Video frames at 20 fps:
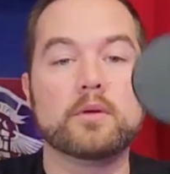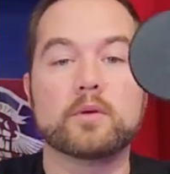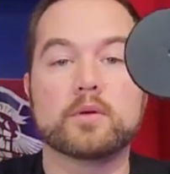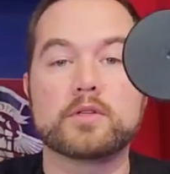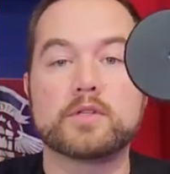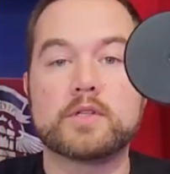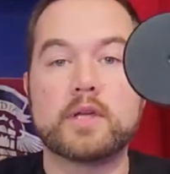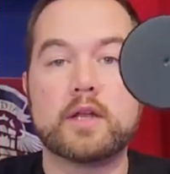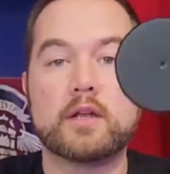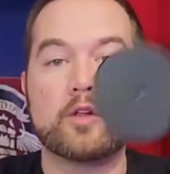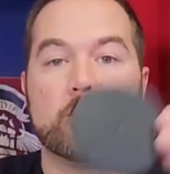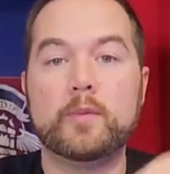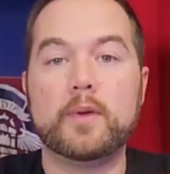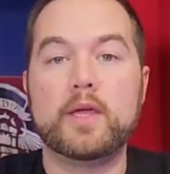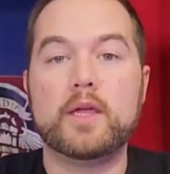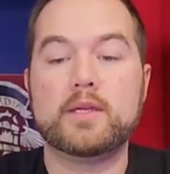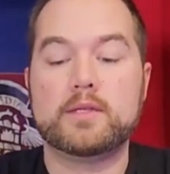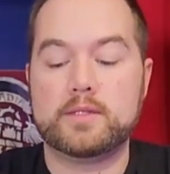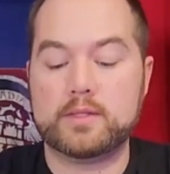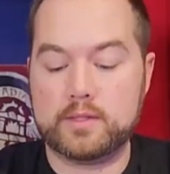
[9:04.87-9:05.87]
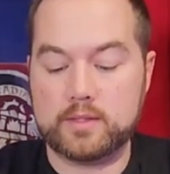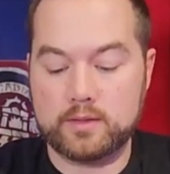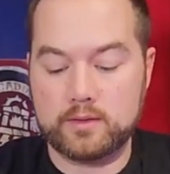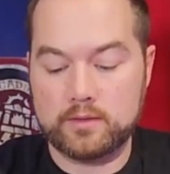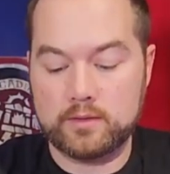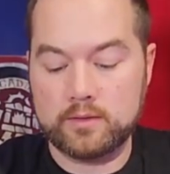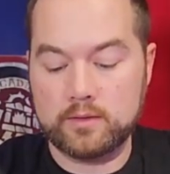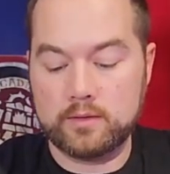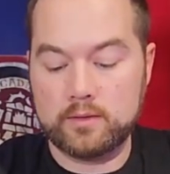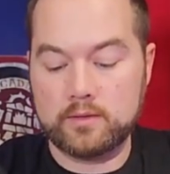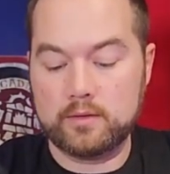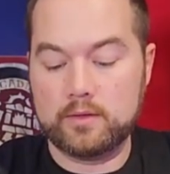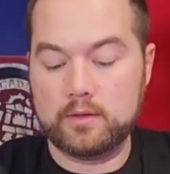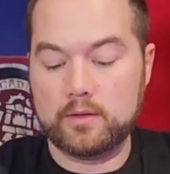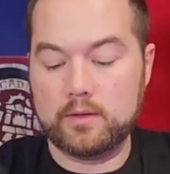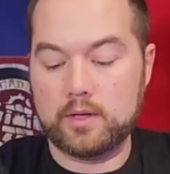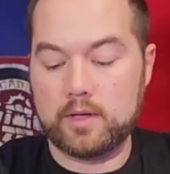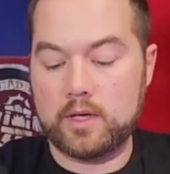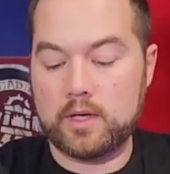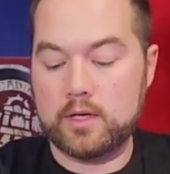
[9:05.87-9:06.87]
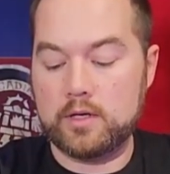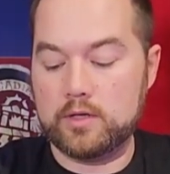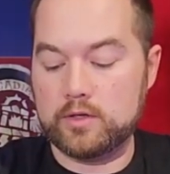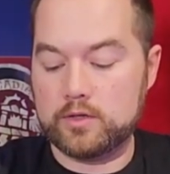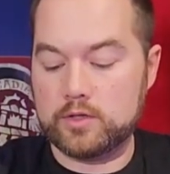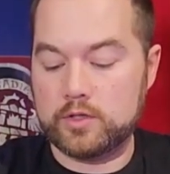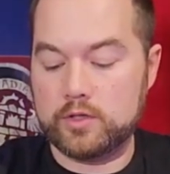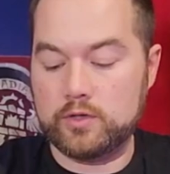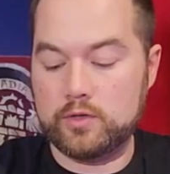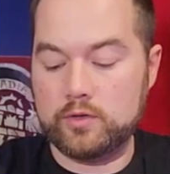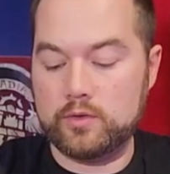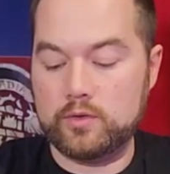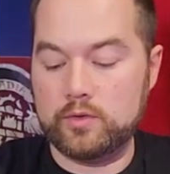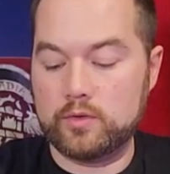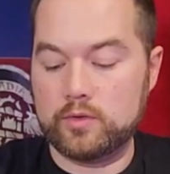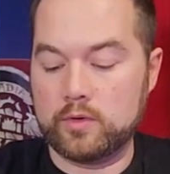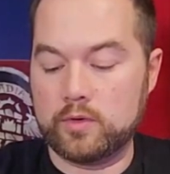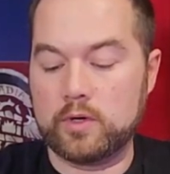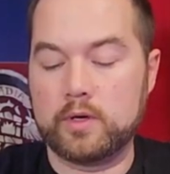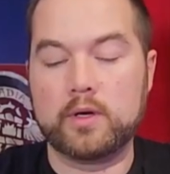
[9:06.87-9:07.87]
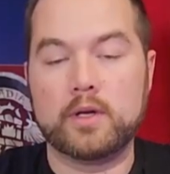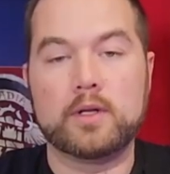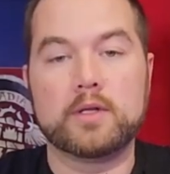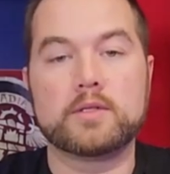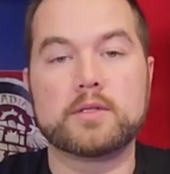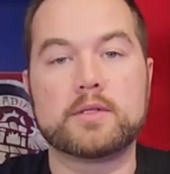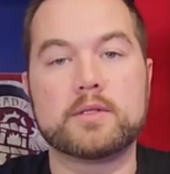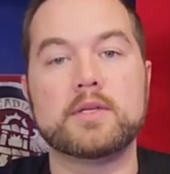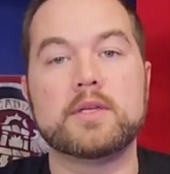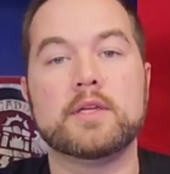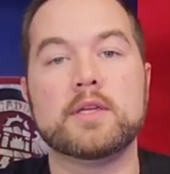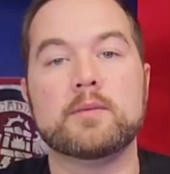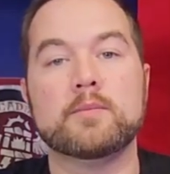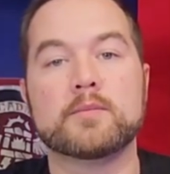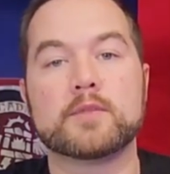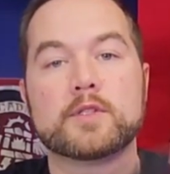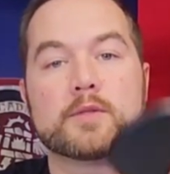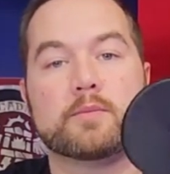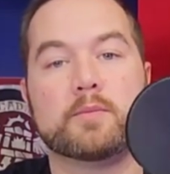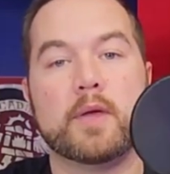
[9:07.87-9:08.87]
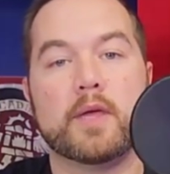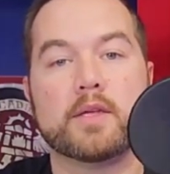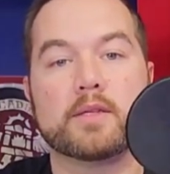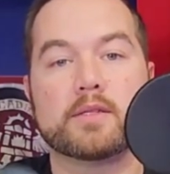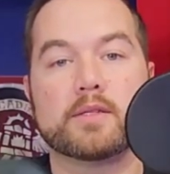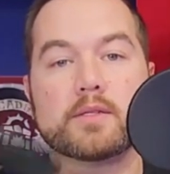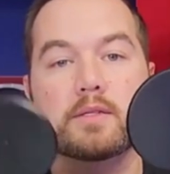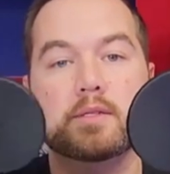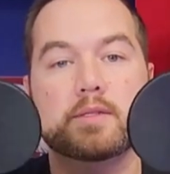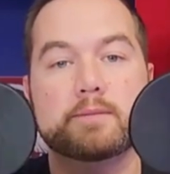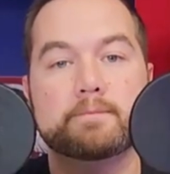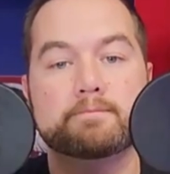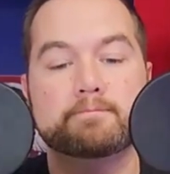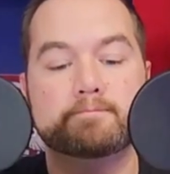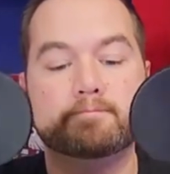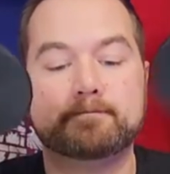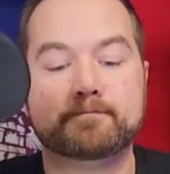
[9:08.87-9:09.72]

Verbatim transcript: your sentinel base and your two ordnance teams bases.